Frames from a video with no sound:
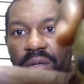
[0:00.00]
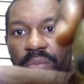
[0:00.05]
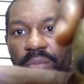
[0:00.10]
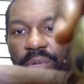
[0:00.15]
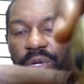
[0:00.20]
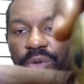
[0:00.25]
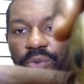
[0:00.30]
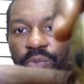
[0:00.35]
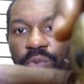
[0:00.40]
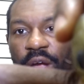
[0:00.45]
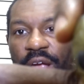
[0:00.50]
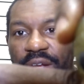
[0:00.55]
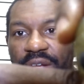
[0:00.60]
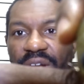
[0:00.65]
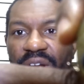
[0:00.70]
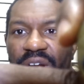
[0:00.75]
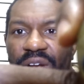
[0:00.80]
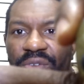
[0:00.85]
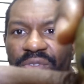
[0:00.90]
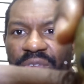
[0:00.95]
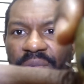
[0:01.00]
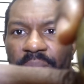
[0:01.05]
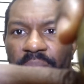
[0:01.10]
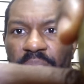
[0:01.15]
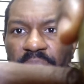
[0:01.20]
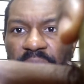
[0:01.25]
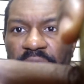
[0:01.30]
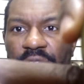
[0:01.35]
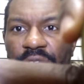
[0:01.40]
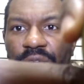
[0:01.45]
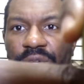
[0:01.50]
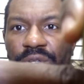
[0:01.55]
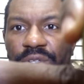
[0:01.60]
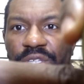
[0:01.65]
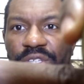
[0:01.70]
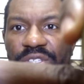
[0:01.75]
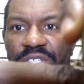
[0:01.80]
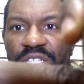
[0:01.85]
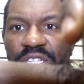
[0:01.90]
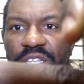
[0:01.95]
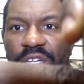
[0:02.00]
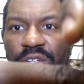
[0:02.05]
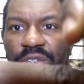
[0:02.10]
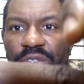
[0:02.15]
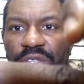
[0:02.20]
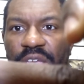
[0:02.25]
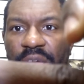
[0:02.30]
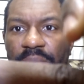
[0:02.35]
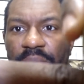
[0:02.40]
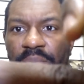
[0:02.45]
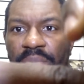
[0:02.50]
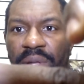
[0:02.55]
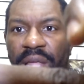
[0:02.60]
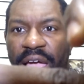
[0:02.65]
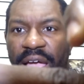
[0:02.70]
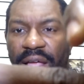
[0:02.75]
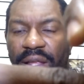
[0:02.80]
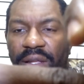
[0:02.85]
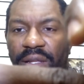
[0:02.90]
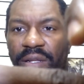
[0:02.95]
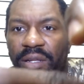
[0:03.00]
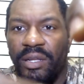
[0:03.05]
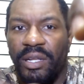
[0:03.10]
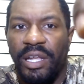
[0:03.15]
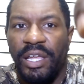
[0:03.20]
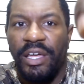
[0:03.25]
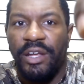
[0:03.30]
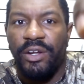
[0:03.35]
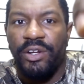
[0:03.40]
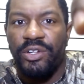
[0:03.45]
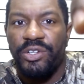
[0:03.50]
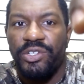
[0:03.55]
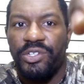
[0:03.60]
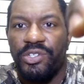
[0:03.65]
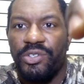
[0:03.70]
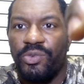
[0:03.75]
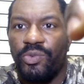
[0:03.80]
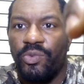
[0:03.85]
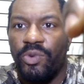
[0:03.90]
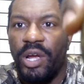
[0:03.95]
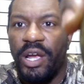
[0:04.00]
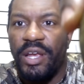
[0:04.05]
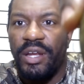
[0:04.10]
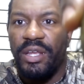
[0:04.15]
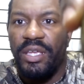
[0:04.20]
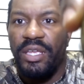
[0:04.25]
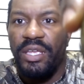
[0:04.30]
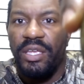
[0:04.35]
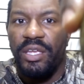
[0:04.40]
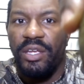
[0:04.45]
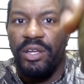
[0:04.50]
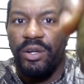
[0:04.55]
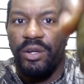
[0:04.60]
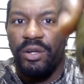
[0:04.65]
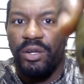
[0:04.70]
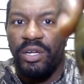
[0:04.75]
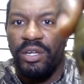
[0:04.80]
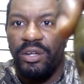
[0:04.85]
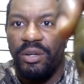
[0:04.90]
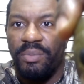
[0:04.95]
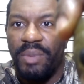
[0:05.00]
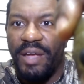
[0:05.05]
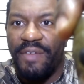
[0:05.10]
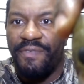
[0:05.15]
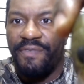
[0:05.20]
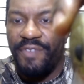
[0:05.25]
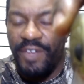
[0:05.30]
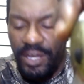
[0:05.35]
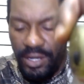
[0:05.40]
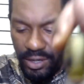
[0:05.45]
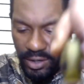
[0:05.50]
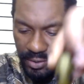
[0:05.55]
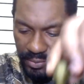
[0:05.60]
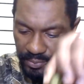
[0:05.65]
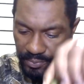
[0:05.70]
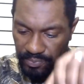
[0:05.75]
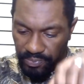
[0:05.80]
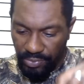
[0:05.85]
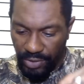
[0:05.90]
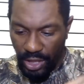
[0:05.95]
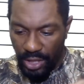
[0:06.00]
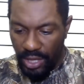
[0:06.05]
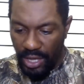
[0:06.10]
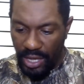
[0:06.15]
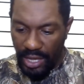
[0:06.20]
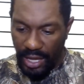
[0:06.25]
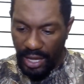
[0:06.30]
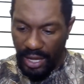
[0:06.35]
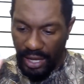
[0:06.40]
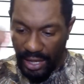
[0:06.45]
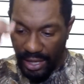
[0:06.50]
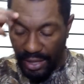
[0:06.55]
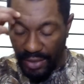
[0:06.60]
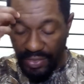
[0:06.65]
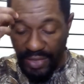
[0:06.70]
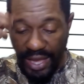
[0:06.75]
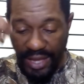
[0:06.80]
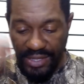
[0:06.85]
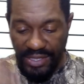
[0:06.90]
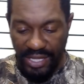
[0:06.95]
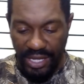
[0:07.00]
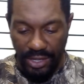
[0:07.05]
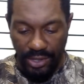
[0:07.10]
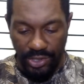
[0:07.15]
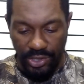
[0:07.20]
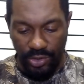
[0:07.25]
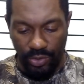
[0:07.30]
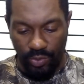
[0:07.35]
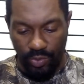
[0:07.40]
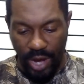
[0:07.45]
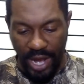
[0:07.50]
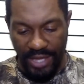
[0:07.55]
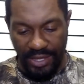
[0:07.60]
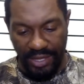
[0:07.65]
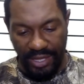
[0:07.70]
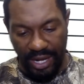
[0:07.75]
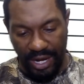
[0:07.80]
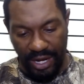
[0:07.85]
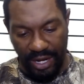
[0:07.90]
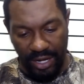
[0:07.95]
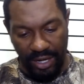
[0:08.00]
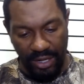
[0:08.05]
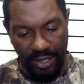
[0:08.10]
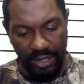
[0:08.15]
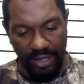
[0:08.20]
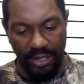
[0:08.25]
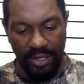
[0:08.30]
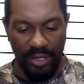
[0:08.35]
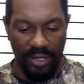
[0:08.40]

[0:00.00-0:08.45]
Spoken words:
but right there on the bill, you see those, that black letters right here under my finger. That tells you right there